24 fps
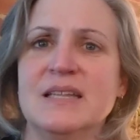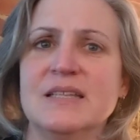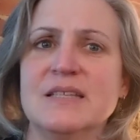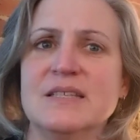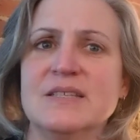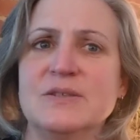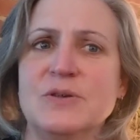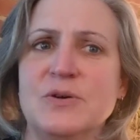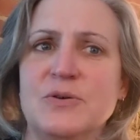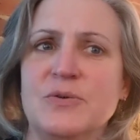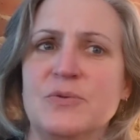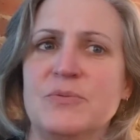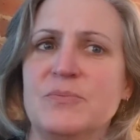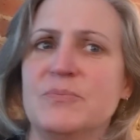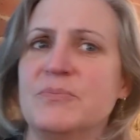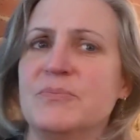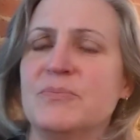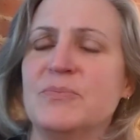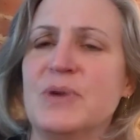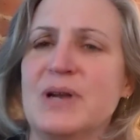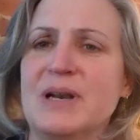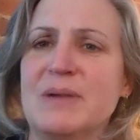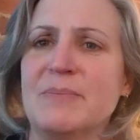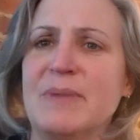so
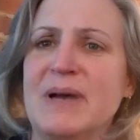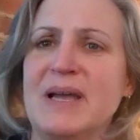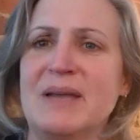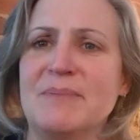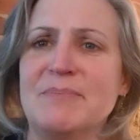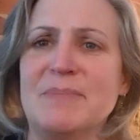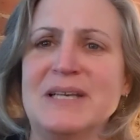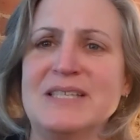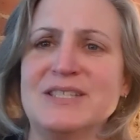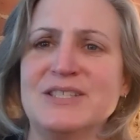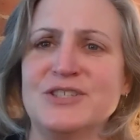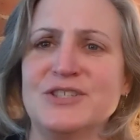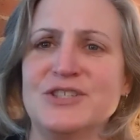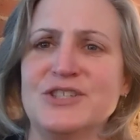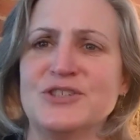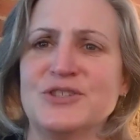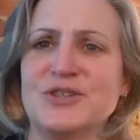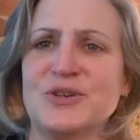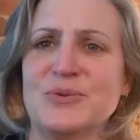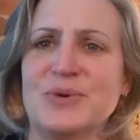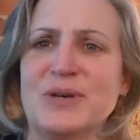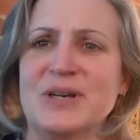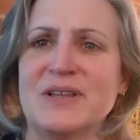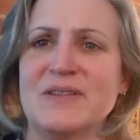one of my messages
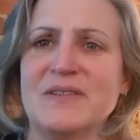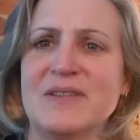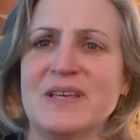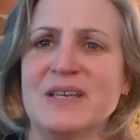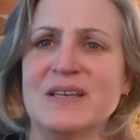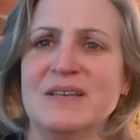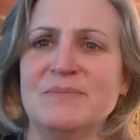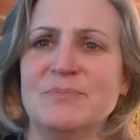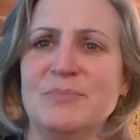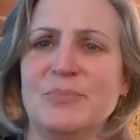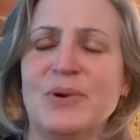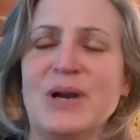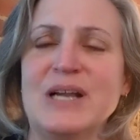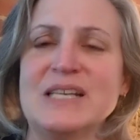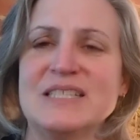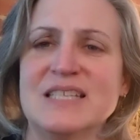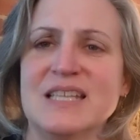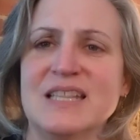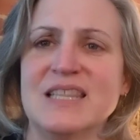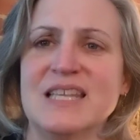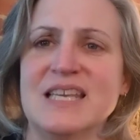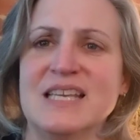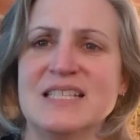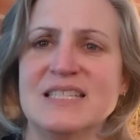or one of the
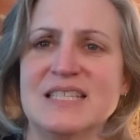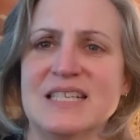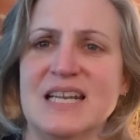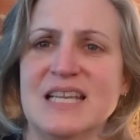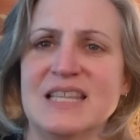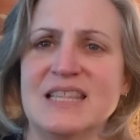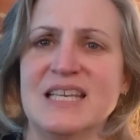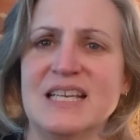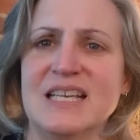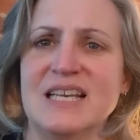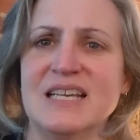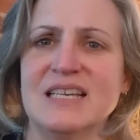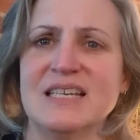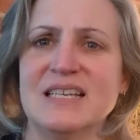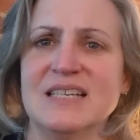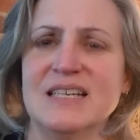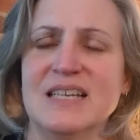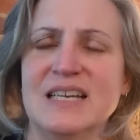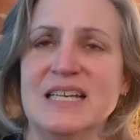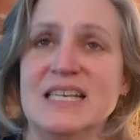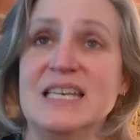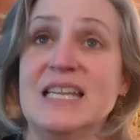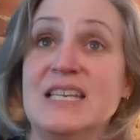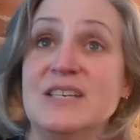present things that I think
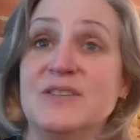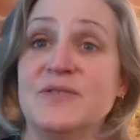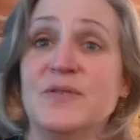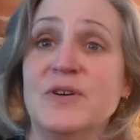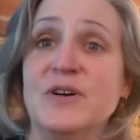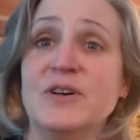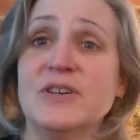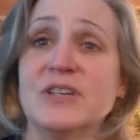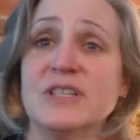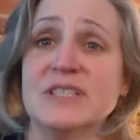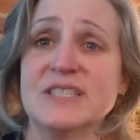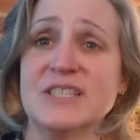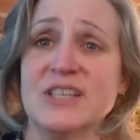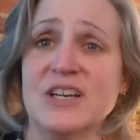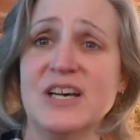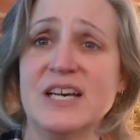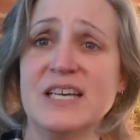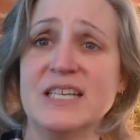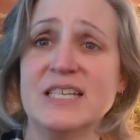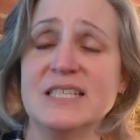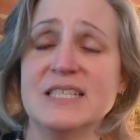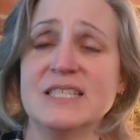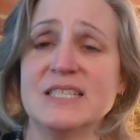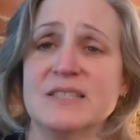I need to focus
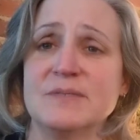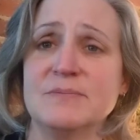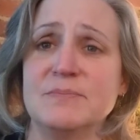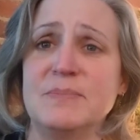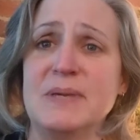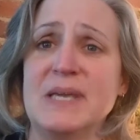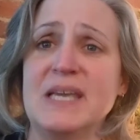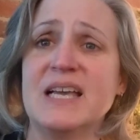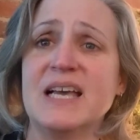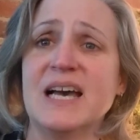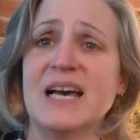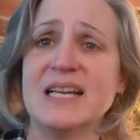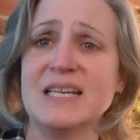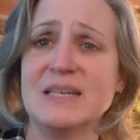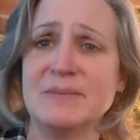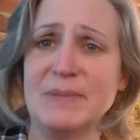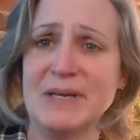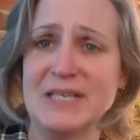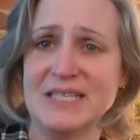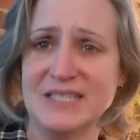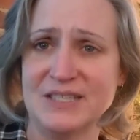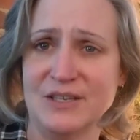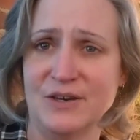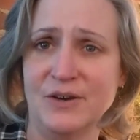on is being kind to
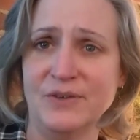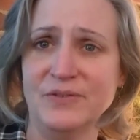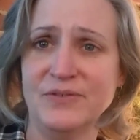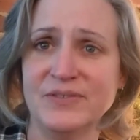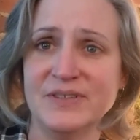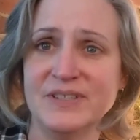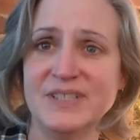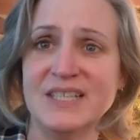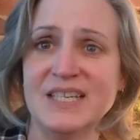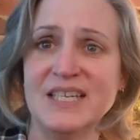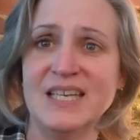myself.